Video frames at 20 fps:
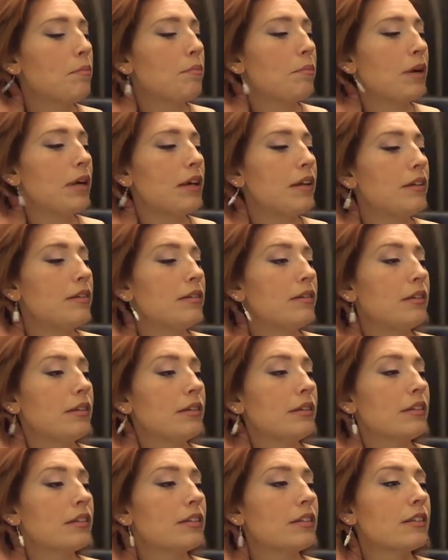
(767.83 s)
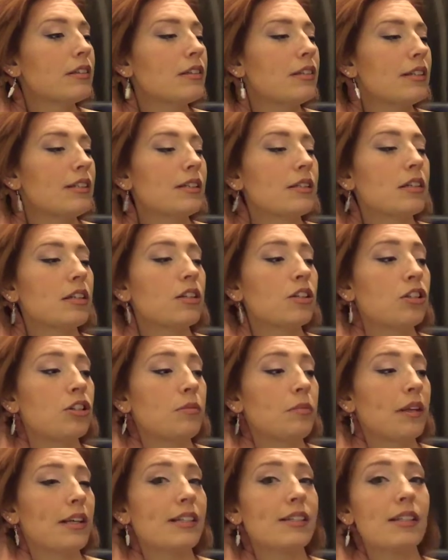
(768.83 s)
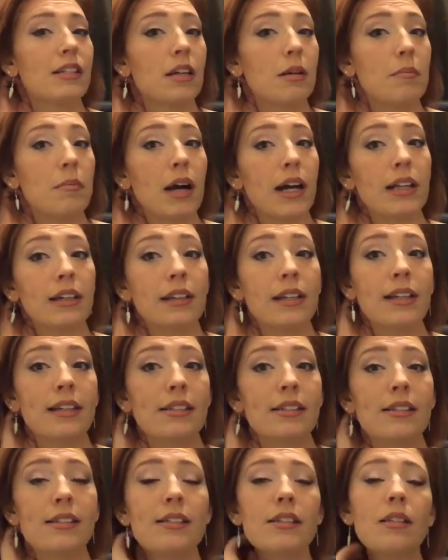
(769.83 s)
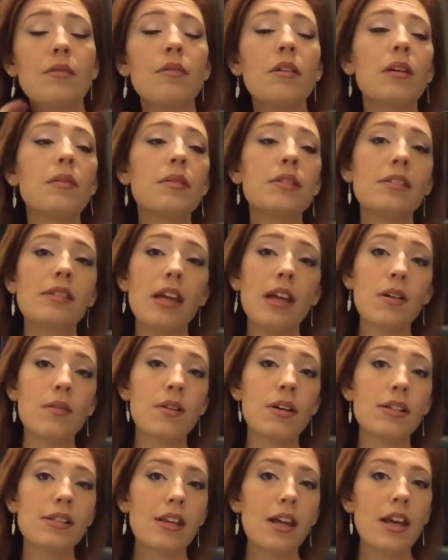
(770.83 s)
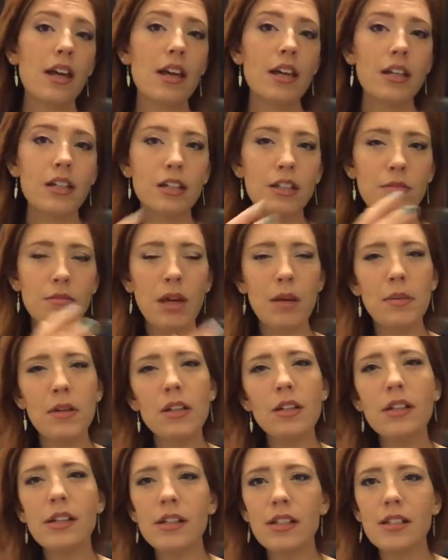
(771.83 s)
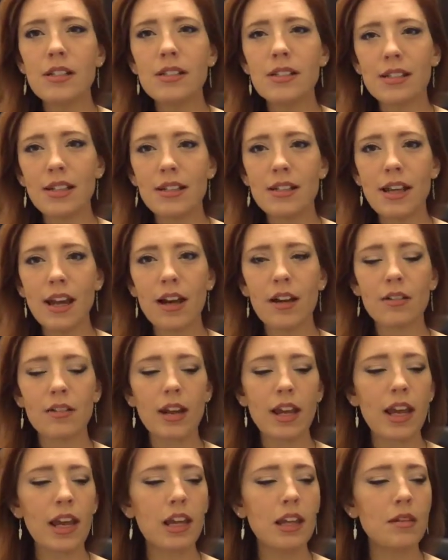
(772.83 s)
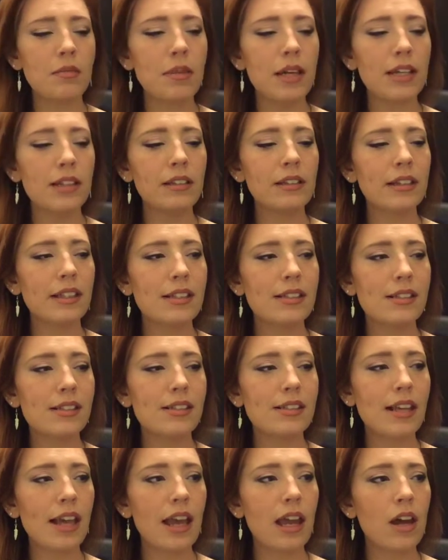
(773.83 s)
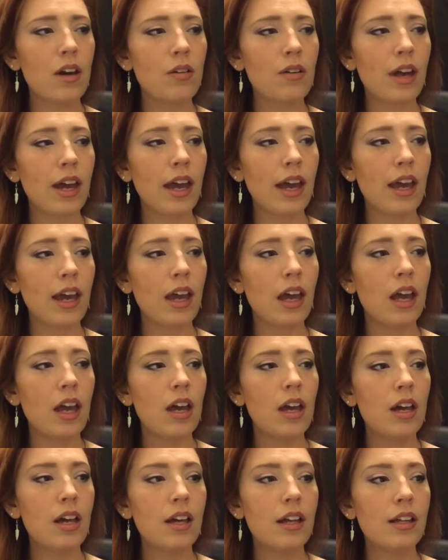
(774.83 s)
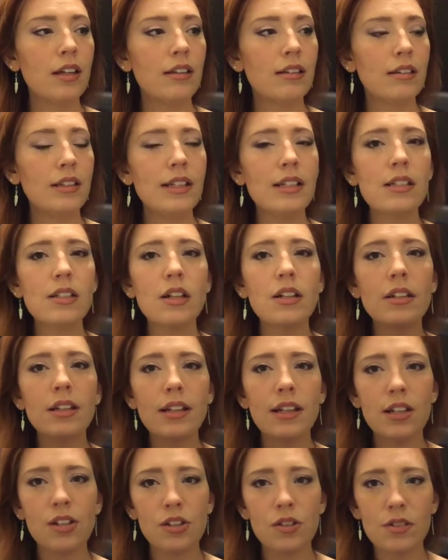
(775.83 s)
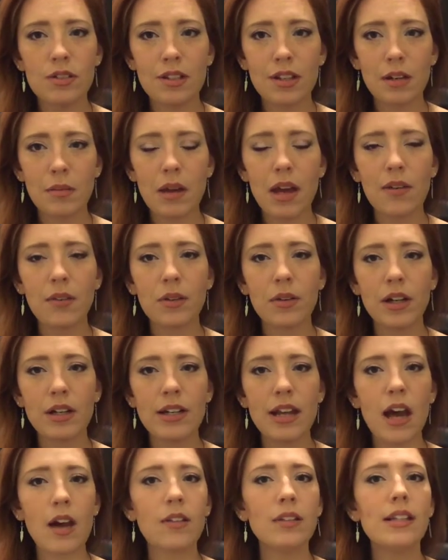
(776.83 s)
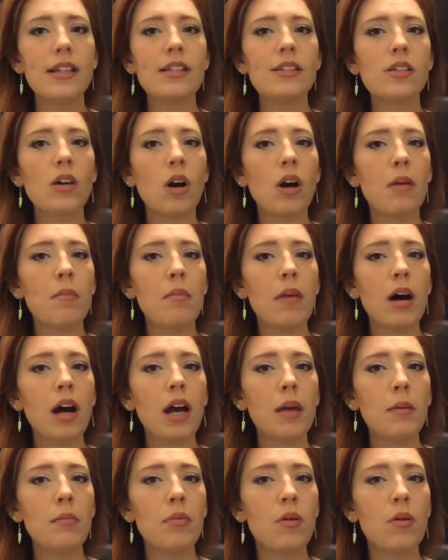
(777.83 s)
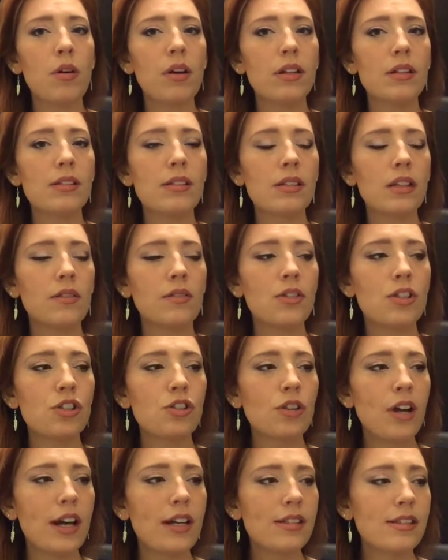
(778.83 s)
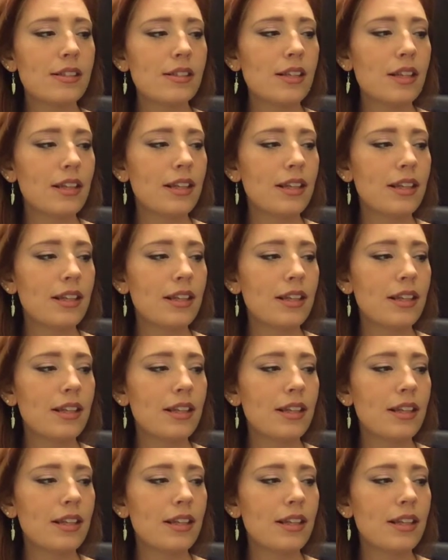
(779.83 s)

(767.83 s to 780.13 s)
But it's a good place to combine lists. And what I was saying was, maybe you need to just sit down and make a list and say, okay, these are the issues that I'm having right now. These are my points of stress.